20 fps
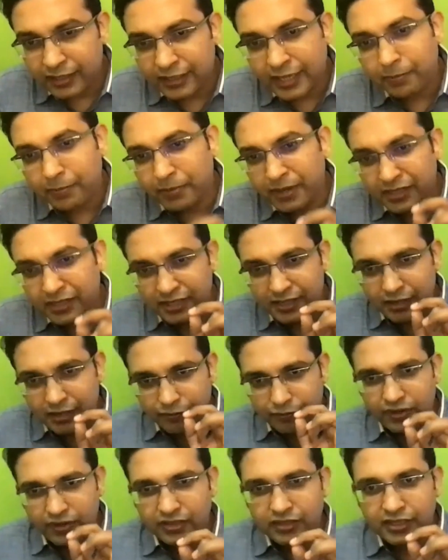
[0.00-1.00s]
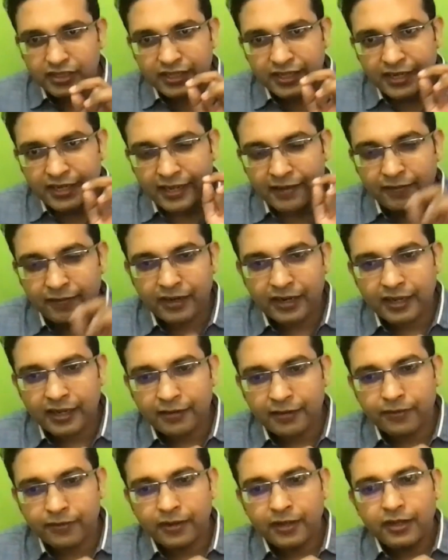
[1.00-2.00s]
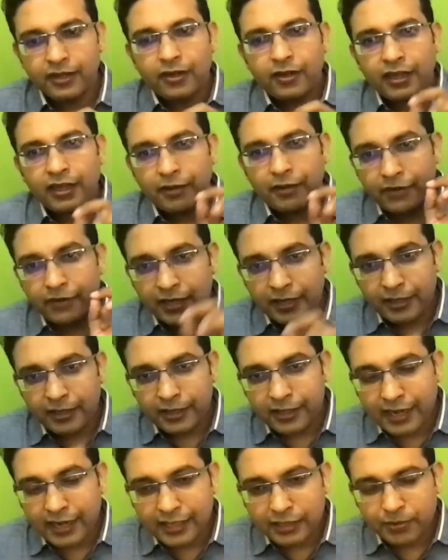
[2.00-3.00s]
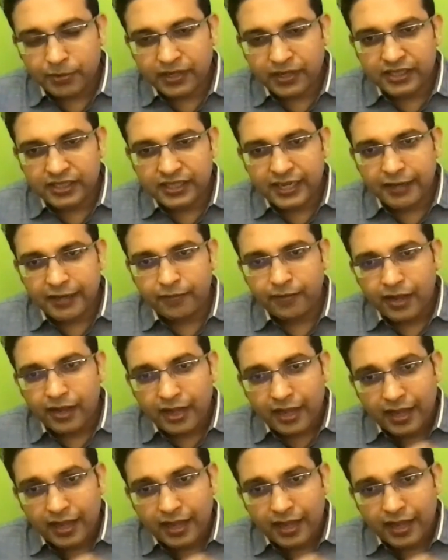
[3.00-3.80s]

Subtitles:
that makes a difference in every life, every aspirant's life.